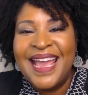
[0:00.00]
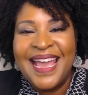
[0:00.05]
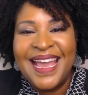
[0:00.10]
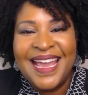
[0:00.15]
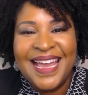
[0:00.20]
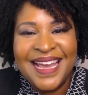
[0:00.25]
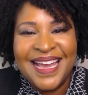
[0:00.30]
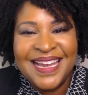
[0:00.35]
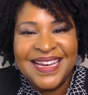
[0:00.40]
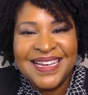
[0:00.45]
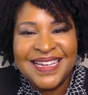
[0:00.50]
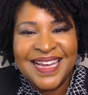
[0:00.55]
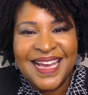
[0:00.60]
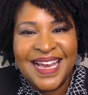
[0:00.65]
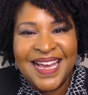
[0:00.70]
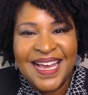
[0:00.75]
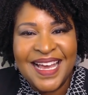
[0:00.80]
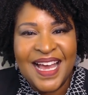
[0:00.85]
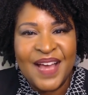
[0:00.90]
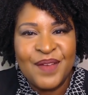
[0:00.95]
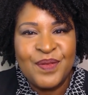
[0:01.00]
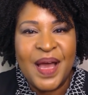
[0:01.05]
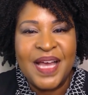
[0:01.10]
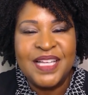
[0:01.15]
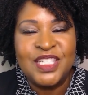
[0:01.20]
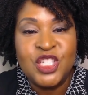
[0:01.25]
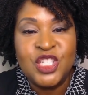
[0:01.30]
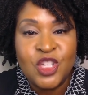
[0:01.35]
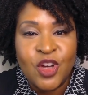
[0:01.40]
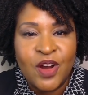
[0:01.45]
And I
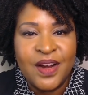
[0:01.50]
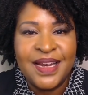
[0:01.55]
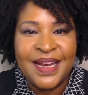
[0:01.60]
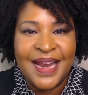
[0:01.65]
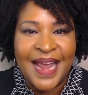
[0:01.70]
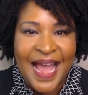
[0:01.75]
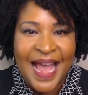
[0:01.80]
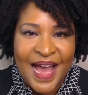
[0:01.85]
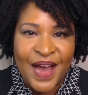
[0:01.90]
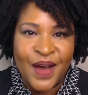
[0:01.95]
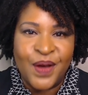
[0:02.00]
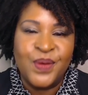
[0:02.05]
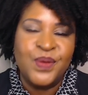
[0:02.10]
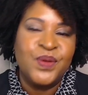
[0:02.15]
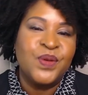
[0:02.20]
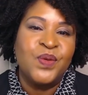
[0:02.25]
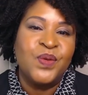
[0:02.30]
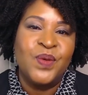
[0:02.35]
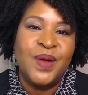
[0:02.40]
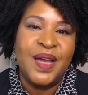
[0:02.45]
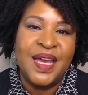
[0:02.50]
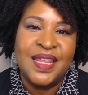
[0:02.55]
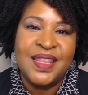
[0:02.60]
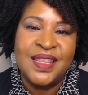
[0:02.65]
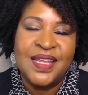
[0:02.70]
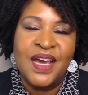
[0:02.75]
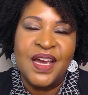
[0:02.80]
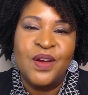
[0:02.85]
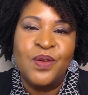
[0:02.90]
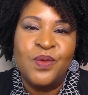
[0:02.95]
started out with
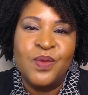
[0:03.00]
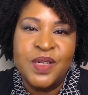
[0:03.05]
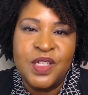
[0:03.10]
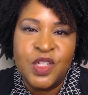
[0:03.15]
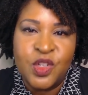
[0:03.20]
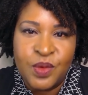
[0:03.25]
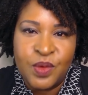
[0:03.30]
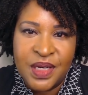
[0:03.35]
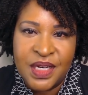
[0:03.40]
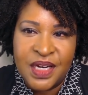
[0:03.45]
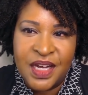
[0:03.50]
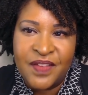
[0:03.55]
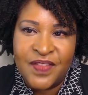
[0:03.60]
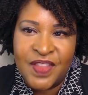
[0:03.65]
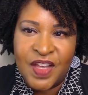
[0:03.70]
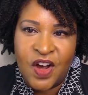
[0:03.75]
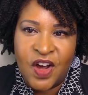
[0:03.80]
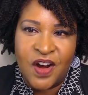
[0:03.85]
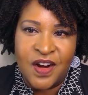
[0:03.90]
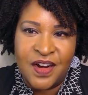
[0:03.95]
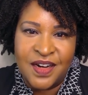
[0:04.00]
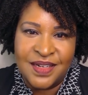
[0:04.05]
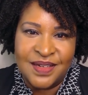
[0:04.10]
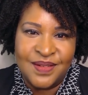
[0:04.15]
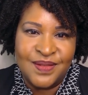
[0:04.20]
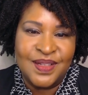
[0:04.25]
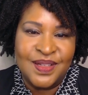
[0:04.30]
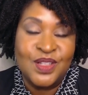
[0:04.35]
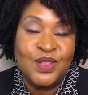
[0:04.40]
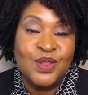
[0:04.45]
a retreat of the heart.
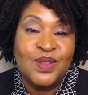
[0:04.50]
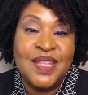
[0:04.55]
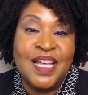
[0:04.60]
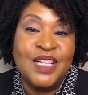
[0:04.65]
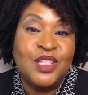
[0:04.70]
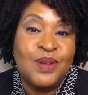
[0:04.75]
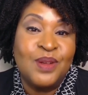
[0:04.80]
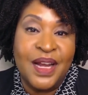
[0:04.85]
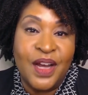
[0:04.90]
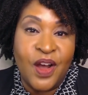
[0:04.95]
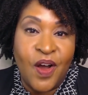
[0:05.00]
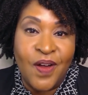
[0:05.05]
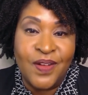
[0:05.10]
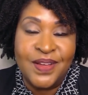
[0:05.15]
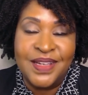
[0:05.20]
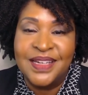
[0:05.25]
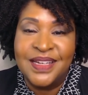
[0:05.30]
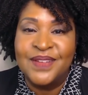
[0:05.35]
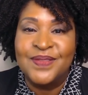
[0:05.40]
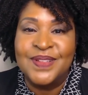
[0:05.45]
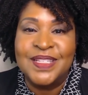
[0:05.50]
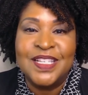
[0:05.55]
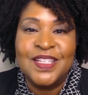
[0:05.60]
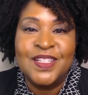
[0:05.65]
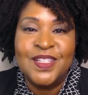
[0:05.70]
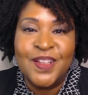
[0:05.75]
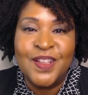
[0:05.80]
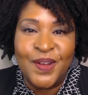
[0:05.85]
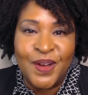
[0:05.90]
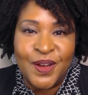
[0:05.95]
This that's what I called it. It was a
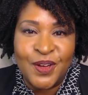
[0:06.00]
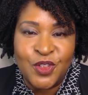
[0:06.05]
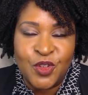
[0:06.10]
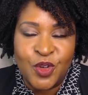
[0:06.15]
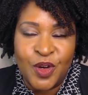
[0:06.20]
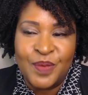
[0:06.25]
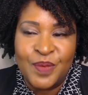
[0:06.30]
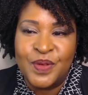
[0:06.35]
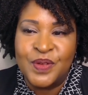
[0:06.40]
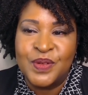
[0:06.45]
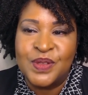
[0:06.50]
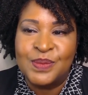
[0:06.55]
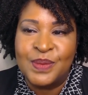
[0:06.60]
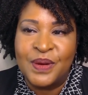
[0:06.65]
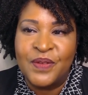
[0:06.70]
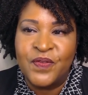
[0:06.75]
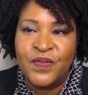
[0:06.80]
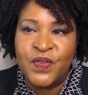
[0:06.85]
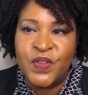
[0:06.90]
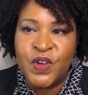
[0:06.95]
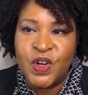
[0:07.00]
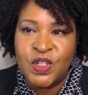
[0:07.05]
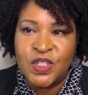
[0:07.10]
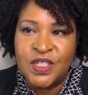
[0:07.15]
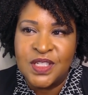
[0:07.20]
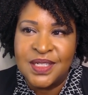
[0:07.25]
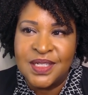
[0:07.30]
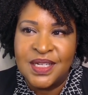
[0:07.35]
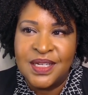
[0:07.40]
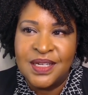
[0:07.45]
solo trip. It was my
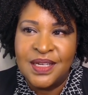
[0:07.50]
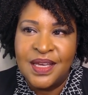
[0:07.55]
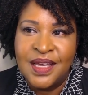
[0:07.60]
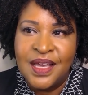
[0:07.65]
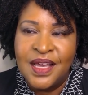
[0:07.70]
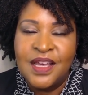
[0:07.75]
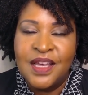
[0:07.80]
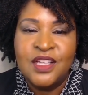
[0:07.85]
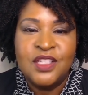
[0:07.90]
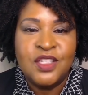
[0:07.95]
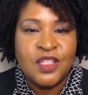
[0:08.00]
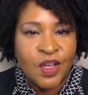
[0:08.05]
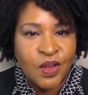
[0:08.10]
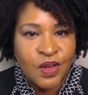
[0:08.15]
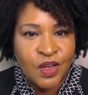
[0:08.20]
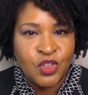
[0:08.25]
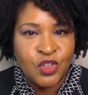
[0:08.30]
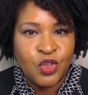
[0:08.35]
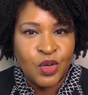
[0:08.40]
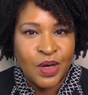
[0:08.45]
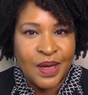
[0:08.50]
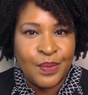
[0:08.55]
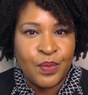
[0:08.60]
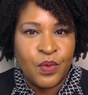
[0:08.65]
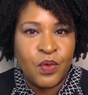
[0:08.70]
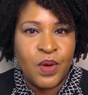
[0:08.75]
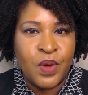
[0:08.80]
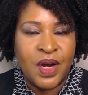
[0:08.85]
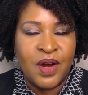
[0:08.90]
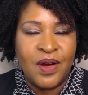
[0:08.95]
first solo trip
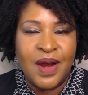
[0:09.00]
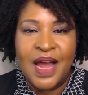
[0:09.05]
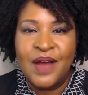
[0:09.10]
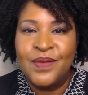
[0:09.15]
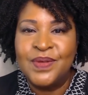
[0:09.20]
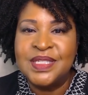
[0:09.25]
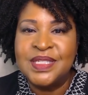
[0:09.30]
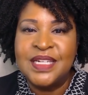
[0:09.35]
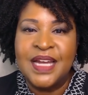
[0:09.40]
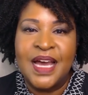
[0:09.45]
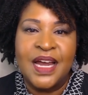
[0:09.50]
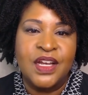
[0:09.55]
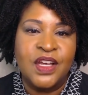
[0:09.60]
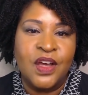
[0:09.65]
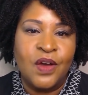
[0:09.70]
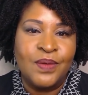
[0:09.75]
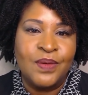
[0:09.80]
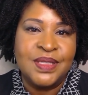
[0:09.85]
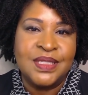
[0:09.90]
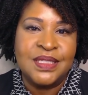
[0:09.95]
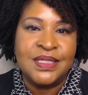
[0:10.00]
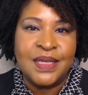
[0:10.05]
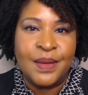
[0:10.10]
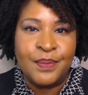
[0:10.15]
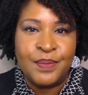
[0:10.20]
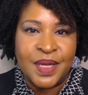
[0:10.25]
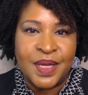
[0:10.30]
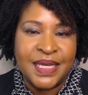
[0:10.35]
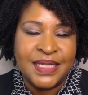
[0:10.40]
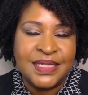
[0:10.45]
where I was not going
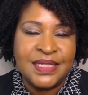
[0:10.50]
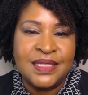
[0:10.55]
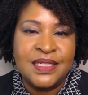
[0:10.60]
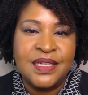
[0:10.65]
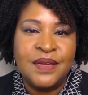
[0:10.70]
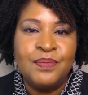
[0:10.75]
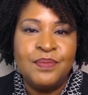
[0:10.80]
someplace to